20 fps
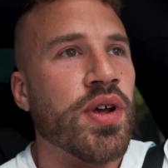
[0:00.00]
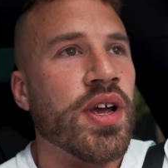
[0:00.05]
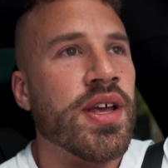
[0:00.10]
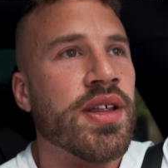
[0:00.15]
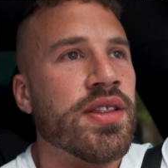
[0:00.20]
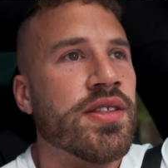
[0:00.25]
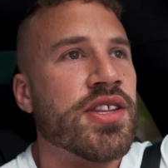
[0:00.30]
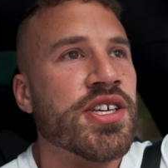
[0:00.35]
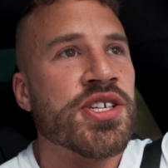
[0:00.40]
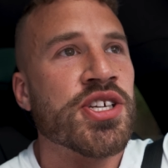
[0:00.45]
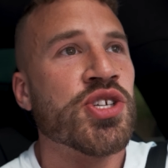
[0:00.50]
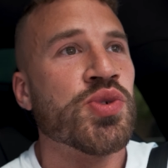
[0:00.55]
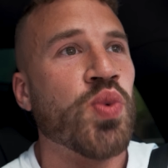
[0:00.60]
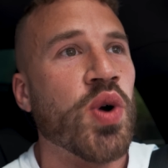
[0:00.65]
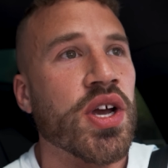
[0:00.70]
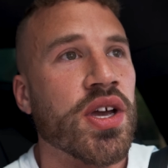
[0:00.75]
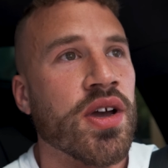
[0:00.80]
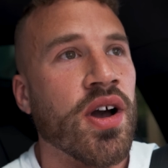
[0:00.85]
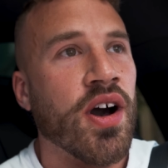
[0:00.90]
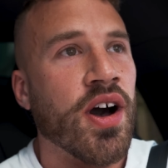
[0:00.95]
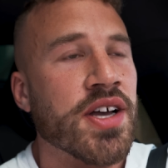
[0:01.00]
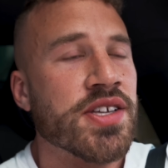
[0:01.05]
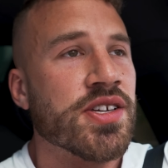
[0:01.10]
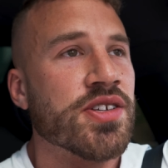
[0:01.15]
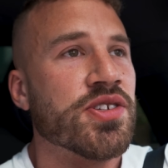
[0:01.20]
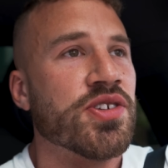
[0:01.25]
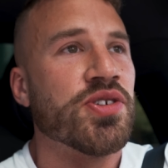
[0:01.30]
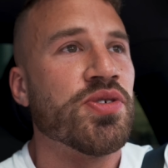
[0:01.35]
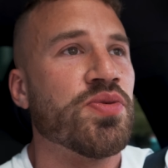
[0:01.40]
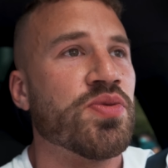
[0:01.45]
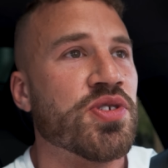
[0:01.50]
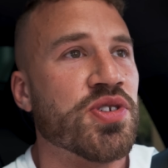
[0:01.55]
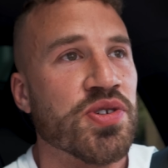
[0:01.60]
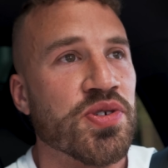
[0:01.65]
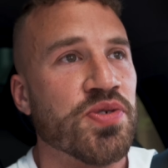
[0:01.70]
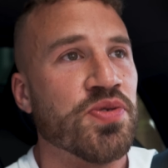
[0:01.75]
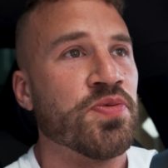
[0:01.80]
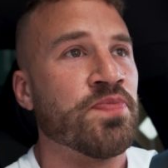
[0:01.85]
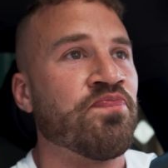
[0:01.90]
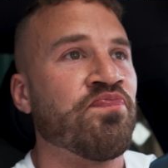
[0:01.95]
And this is what causes you
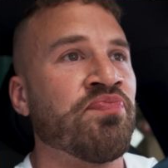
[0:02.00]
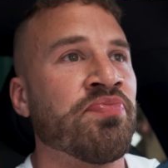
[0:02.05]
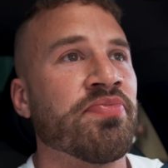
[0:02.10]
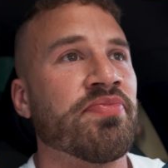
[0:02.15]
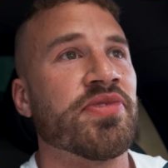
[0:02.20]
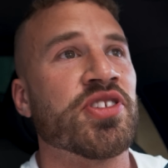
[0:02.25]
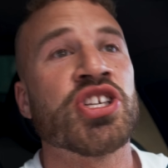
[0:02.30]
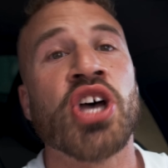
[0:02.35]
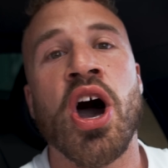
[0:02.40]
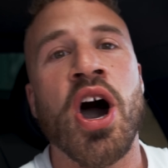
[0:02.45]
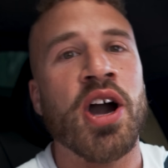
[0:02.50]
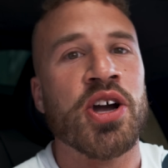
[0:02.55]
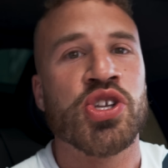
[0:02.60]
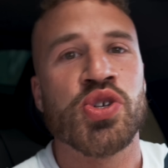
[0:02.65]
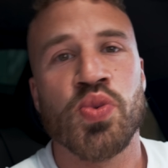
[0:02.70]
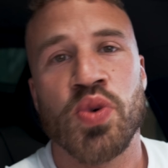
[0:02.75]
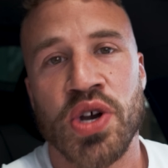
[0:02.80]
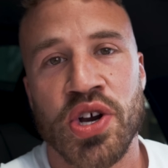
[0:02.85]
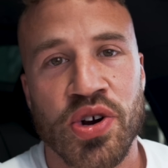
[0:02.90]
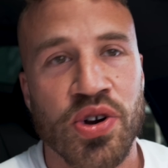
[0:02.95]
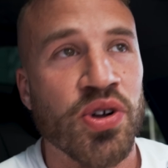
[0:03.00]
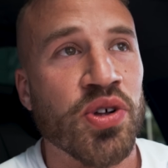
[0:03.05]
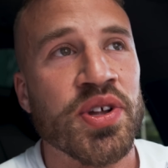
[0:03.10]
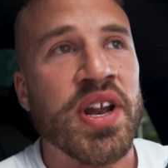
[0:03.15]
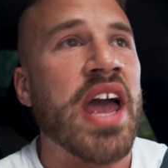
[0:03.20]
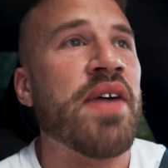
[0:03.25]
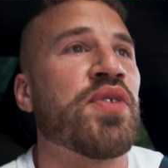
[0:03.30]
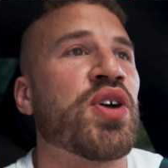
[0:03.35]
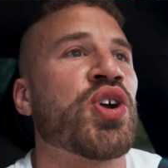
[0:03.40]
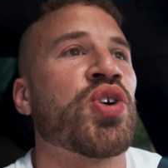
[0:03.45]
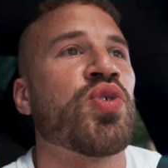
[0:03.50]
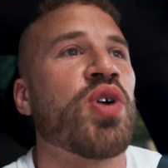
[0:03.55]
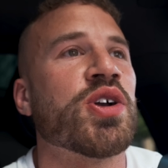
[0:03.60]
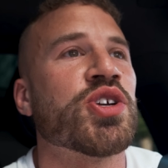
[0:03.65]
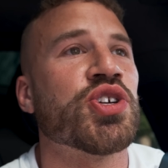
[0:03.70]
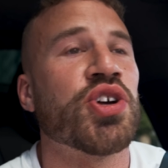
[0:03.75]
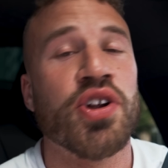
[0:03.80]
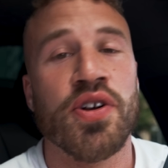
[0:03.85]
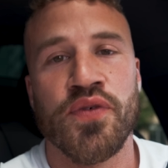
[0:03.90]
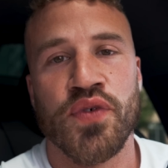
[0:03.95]
to talk to a girl and have a
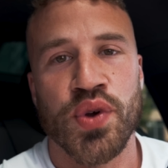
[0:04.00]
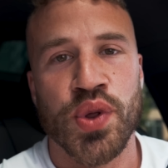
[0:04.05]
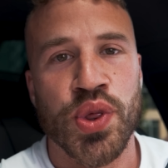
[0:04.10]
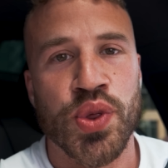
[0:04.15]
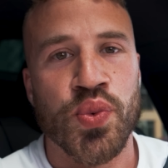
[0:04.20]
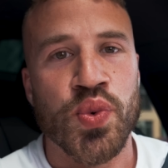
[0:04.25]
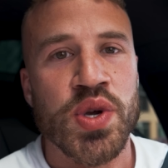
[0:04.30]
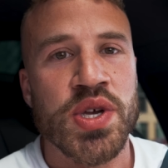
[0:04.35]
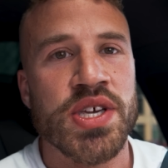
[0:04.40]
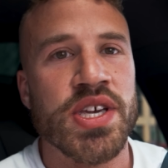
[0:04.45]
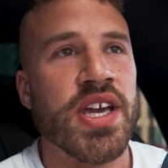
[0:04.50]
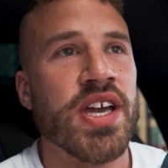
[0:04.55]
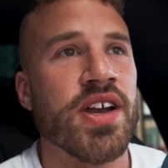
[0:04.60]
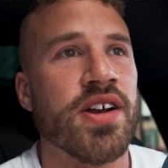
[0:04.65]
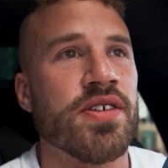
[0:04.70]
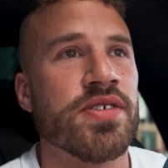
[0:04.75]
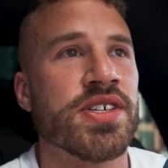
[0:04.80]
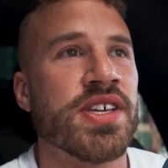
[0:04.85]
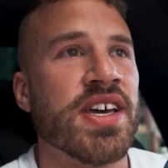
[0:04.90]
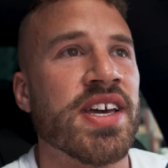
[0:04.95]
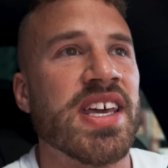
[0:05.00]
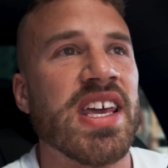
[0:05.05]
crush on her for 3 years,